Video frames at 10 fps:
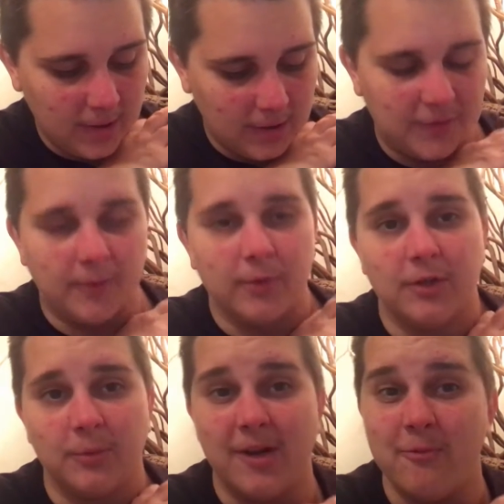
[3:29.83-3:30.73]
As far
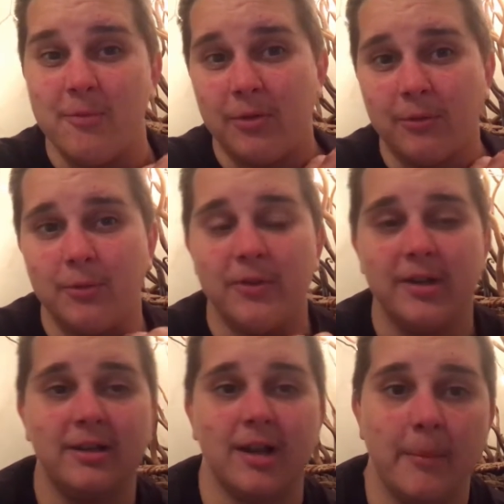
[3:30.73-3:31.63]
as what I've been through
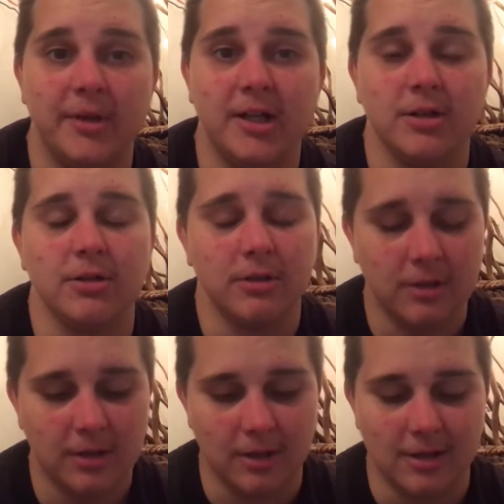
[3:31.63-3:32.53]
that got me here,